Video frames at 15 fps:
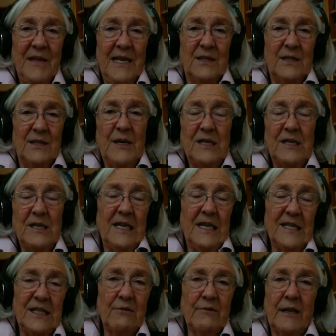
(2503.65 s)
especially because
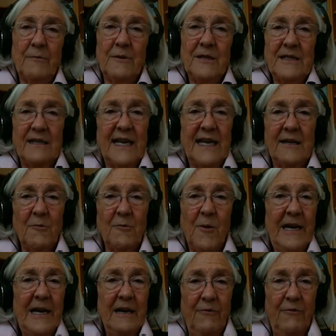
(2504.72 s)
there was a letter
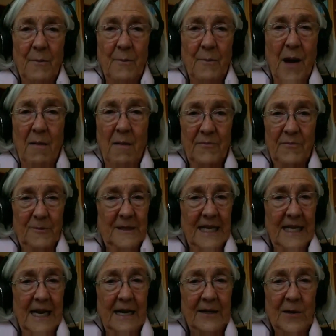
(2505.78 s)
waiting for Mom when he
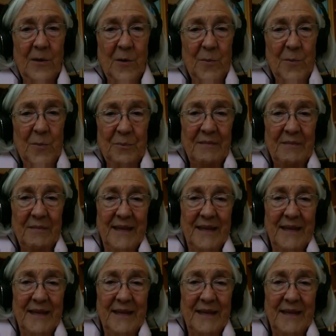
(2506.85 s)
got home.